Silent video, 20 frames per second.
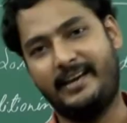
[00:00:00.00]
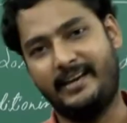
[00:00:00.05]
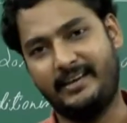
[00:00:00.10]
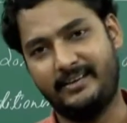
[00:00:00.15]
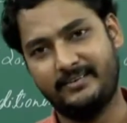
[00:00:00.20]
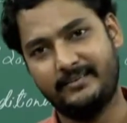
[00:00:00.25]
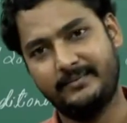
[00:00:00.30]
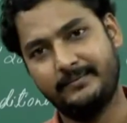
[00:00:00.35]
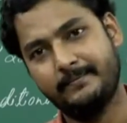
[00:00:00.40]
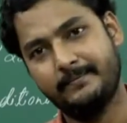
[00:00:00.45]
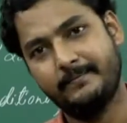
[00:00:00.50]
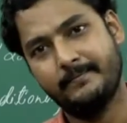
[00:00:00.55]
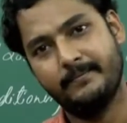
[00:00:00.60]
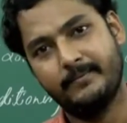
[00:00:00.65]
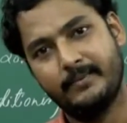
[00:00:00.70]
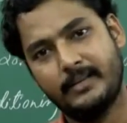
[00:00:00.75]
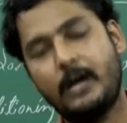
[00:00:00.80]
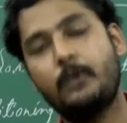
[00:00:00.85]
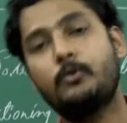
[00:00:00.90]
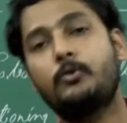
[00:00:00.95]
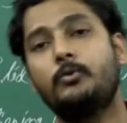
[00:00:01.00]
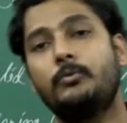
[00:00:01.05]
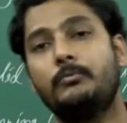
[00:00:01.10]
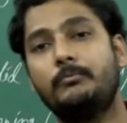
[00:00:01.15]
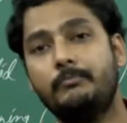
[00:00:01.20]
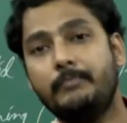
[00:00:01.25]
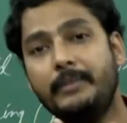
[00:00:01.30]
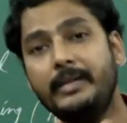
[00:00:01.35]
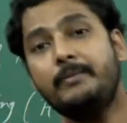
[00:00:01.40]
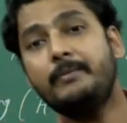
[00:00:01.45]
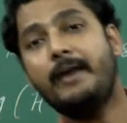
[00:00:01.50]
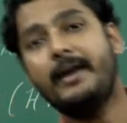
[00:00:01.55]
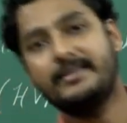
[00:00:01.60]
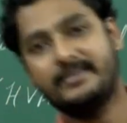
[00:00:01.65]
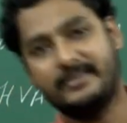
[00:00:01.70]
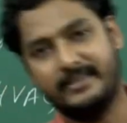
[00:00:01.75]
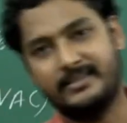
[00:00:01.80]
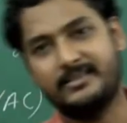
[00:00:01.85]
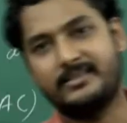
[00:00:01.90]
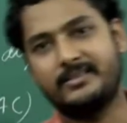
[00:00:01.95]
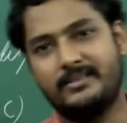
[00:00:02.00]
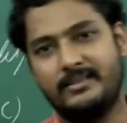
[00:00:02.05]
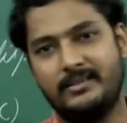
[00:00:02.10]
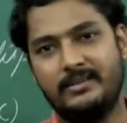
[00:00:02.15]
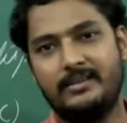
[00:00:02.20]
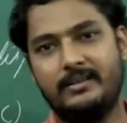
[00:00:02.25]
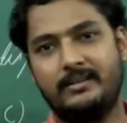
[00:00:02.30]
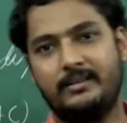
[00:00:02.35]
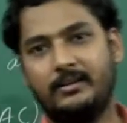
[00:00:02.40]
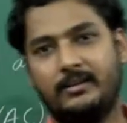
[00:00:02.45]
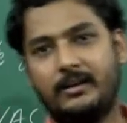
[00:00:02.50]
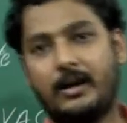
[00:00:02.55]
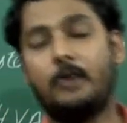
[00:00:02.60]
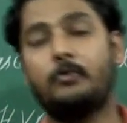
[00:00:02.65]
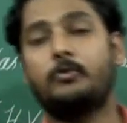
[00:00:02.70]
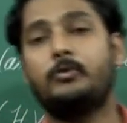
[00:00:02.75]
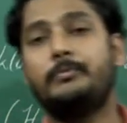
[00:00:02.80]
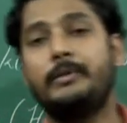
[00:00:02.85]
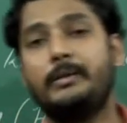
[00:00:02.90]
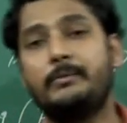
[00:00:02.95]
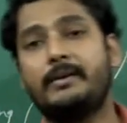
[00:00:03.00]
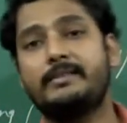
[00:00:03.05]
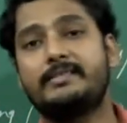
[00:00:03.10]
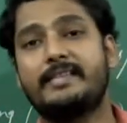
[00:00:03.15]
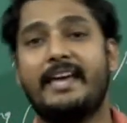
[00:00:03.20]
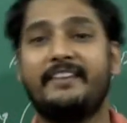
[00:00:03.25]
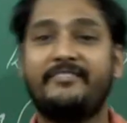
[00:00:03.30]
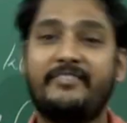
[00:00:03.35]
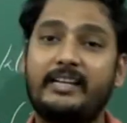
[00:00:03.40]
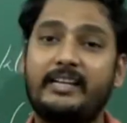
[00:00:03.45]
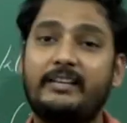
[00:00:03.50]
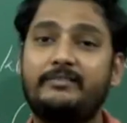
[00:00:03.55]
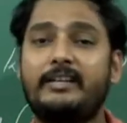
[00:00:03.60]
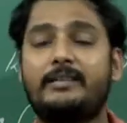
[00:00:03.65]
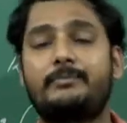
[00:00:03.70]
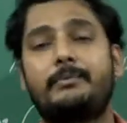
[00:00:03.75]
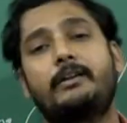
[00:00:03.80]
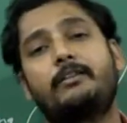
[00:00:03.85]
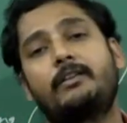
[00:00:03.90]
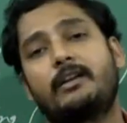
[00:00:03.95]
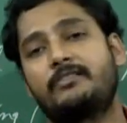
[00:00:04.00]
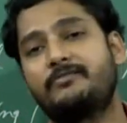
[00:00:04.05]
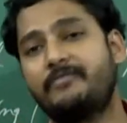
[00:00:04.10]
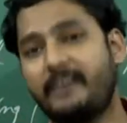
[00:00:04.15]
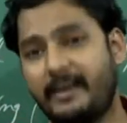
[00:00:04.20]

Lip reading: fire, how to minimize it, how to minimize the effect of that particular